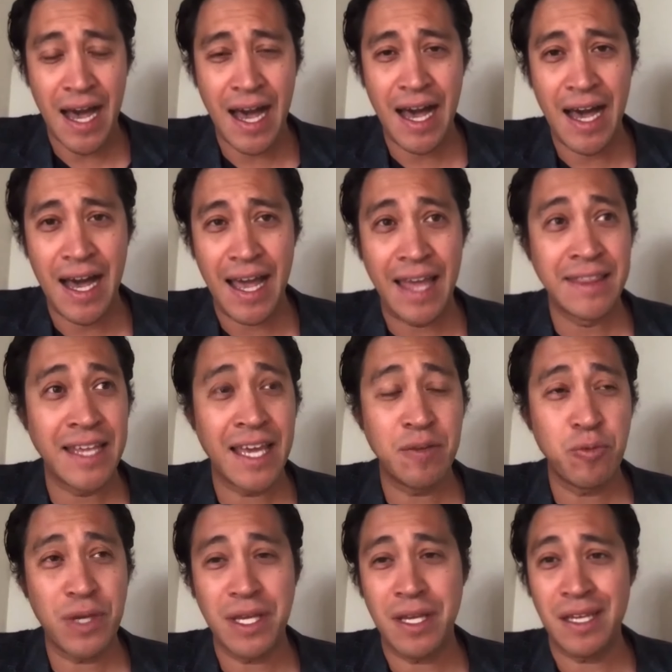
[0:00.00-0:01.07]
And
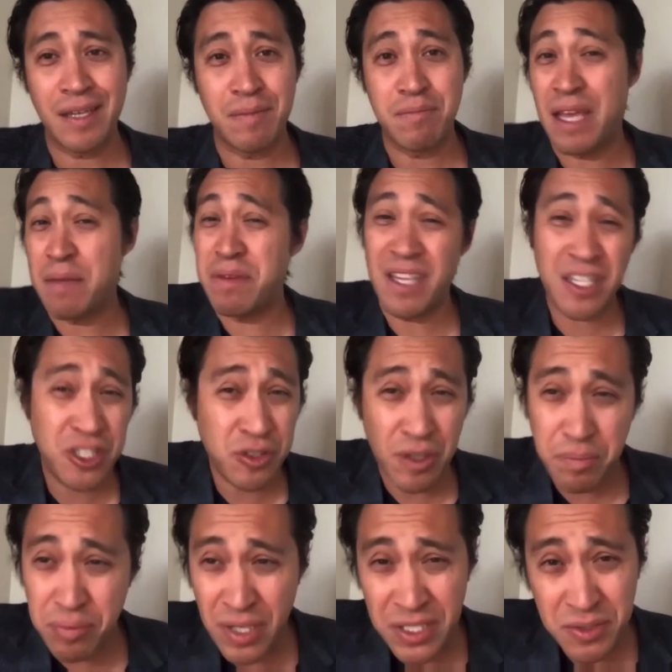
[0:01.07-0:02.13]
then we maybe
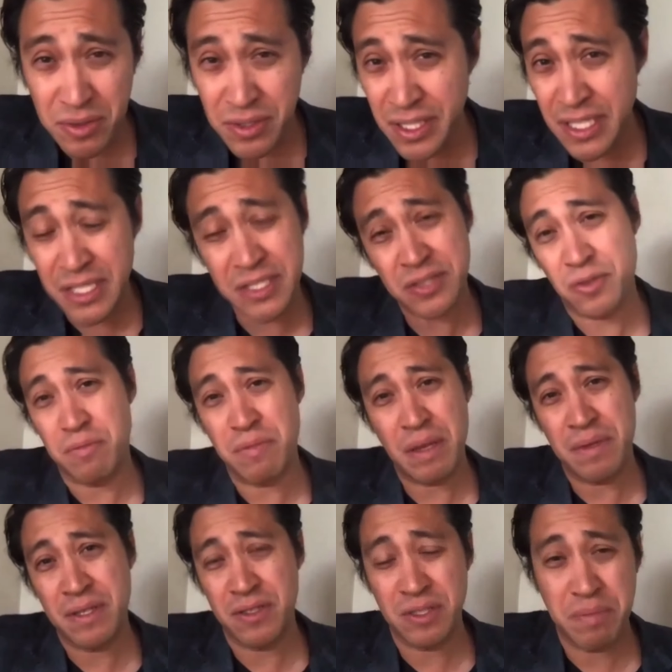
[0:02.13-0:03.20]
issue a press release, or
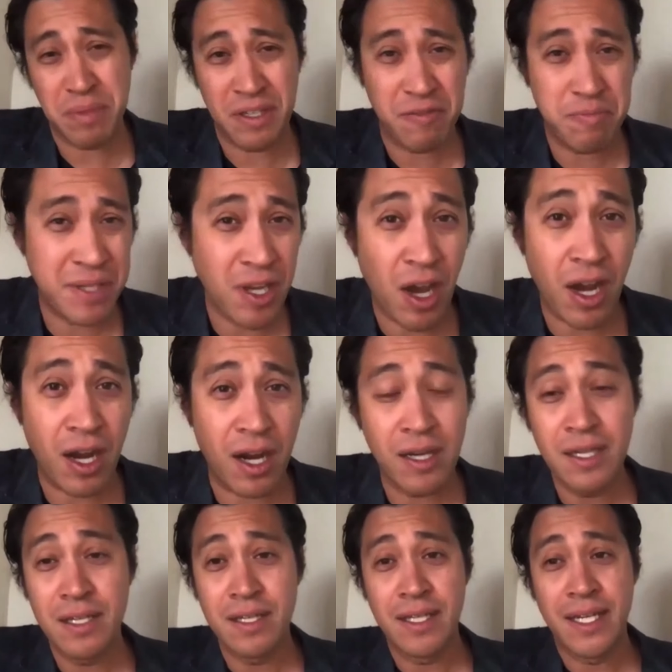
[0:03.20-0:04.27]
maybe there's a bit of
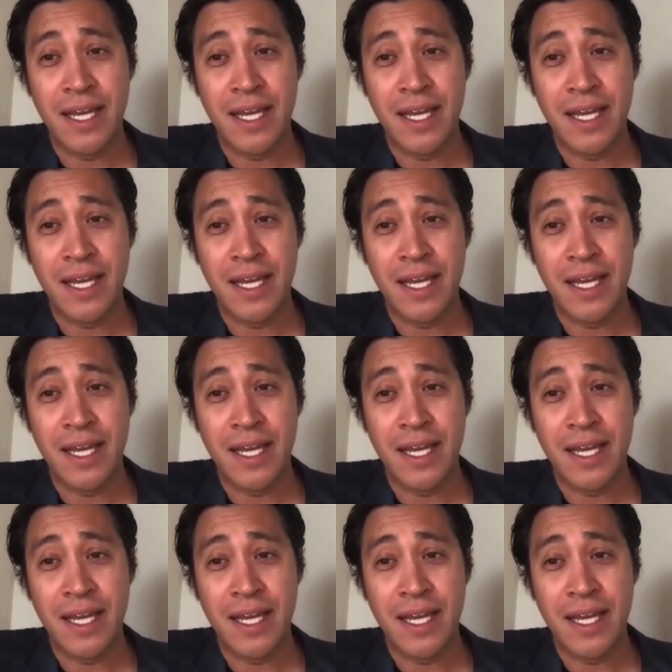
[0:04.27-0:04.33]
PR.